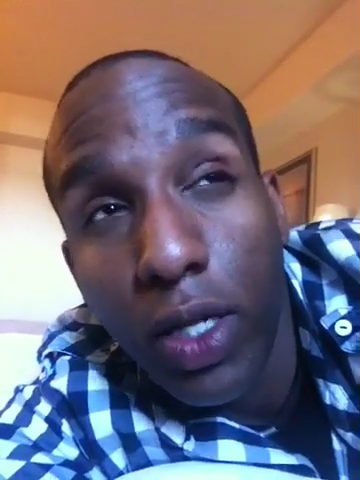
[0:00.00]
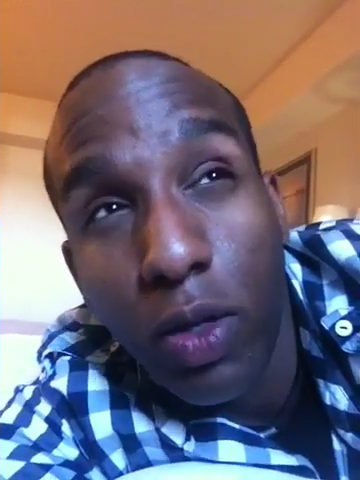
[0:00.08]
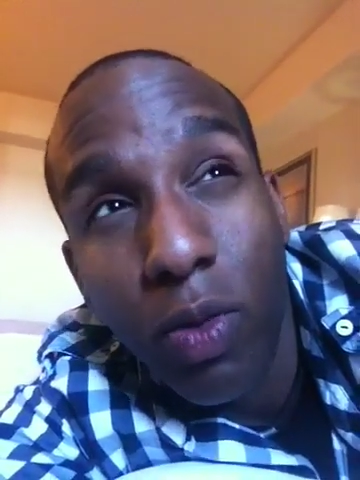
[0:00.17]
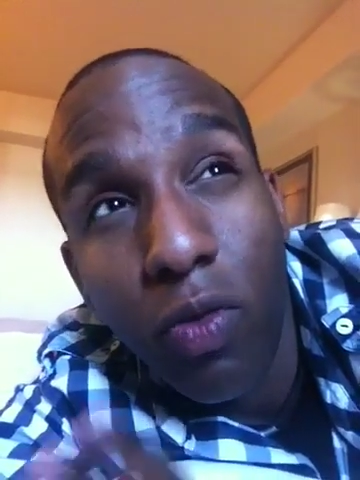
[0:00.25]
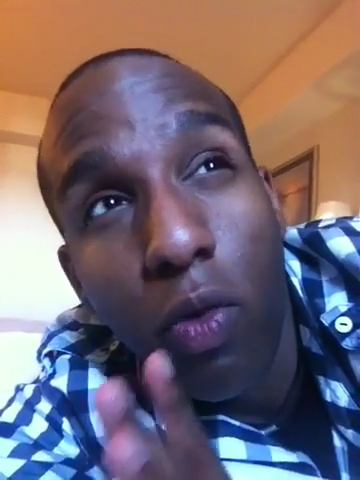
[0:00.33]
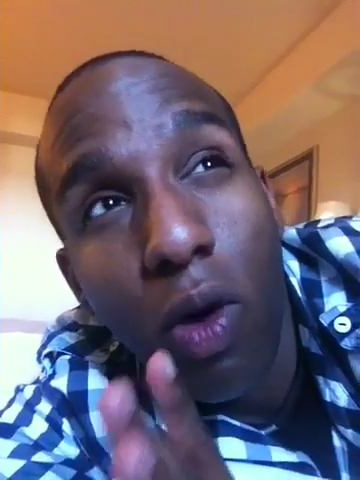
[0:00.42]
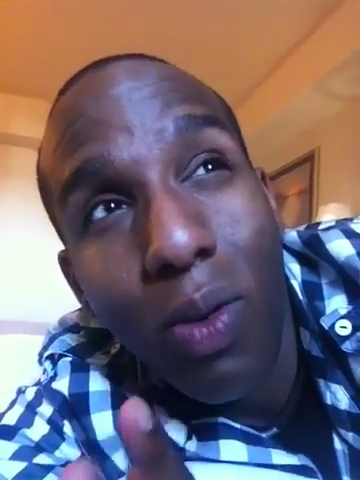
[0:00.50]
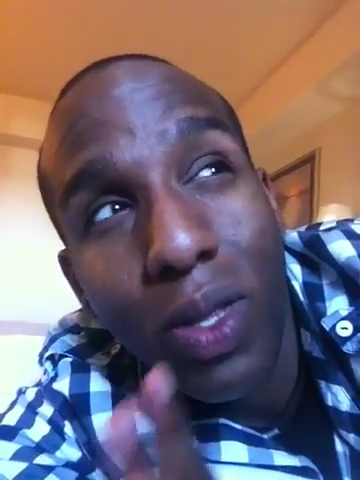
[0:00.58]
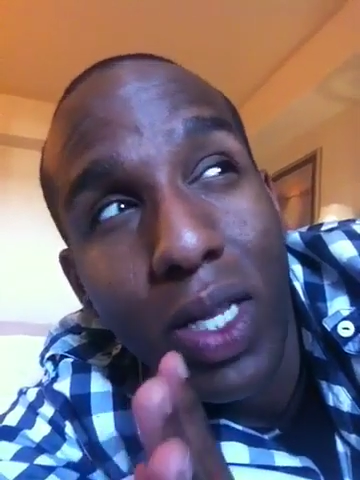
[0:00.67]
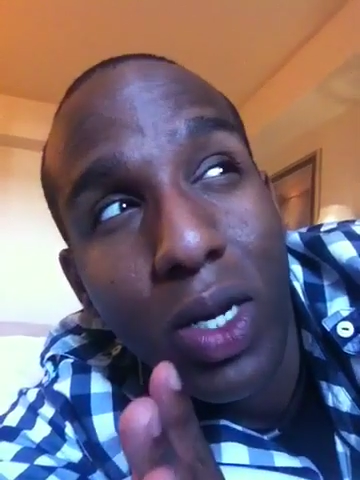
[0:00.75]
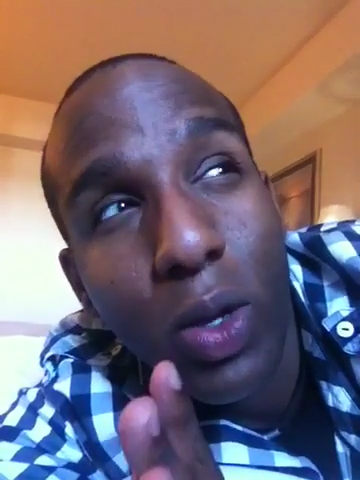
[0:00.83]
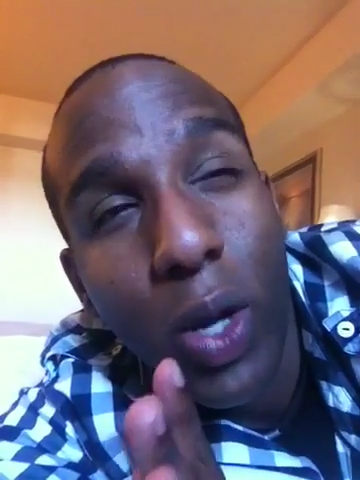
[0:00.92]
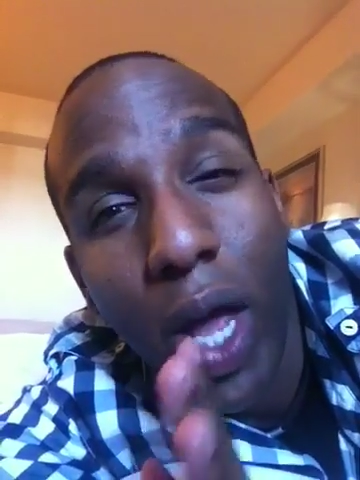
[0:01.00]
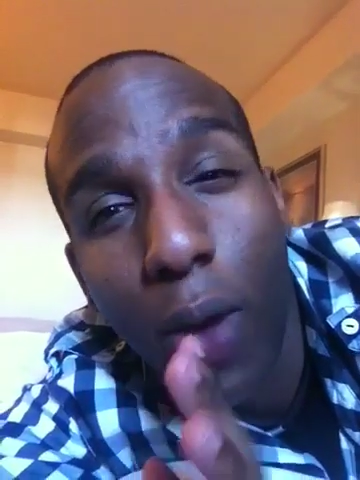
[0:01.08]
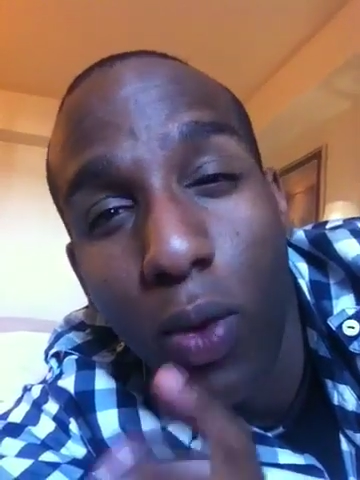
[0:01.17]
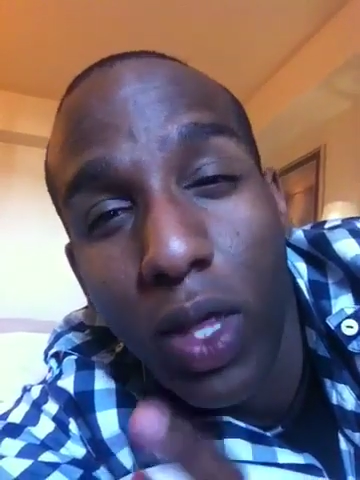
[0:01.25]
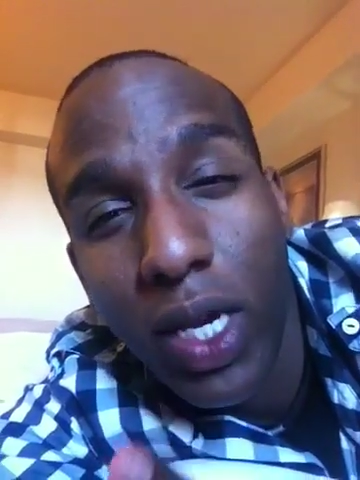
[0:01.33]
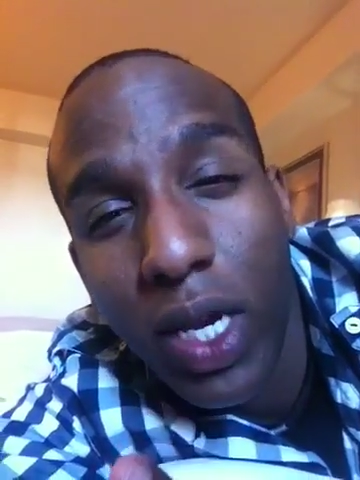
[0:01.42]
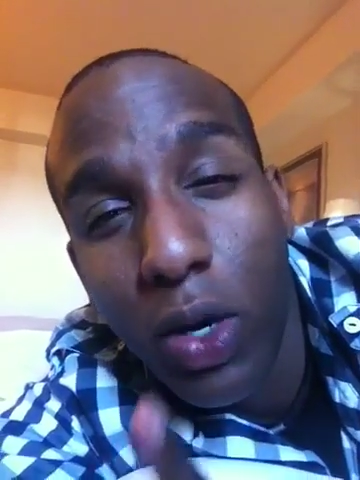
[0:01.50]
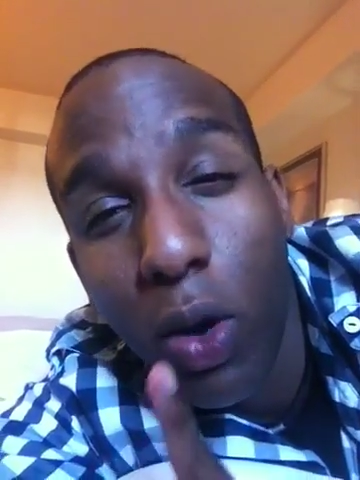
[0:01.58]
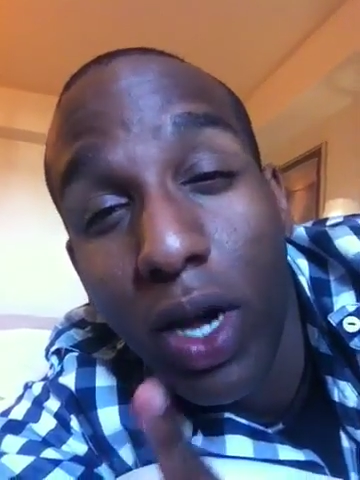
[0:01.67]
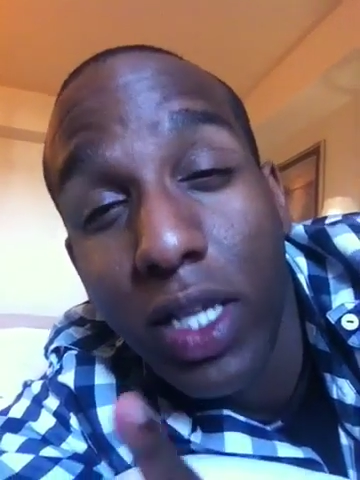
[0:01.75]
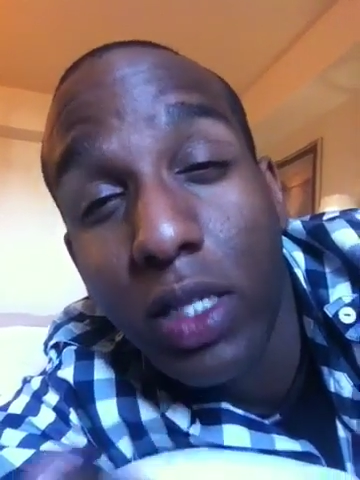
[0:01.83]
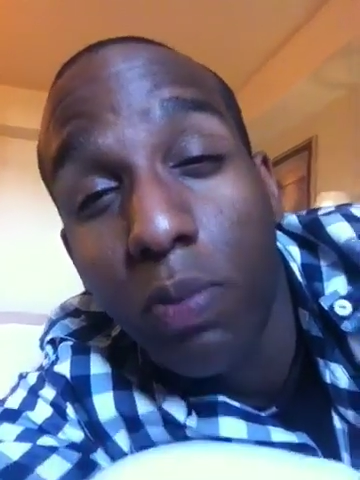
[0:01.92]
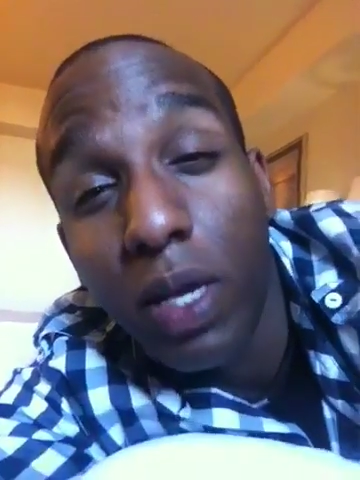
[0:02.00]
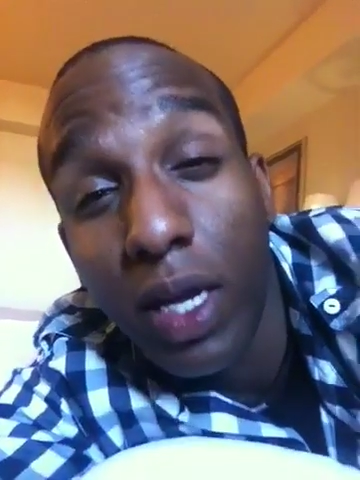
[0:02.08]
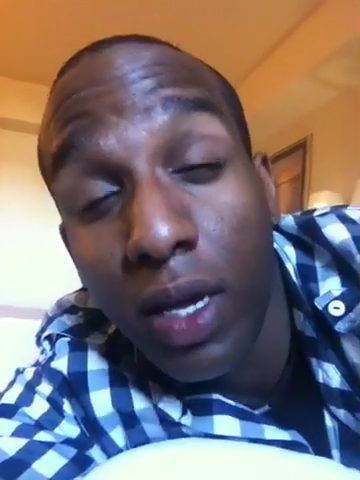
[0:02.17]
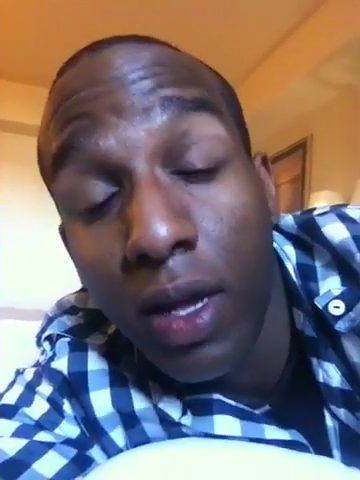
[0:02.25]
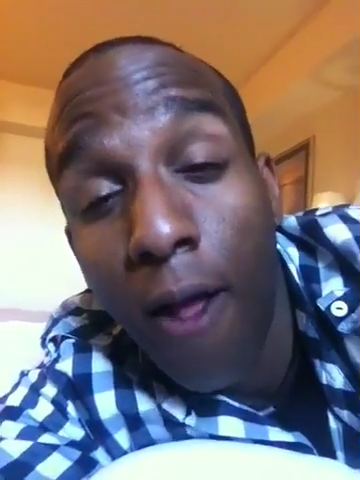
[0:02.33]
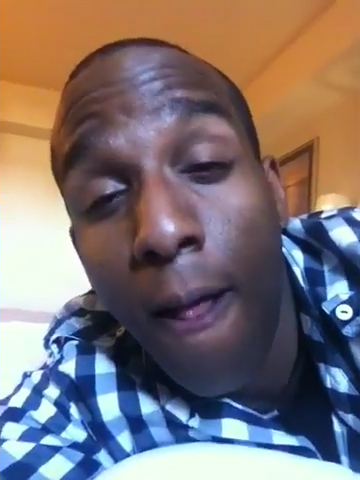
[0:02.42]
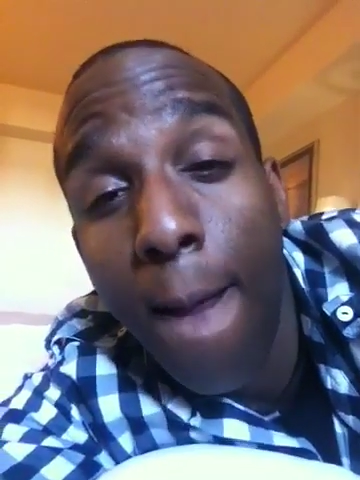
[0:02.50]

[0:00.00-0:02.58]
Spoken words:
So before I went to Nagoya, I really didn't know how to speak.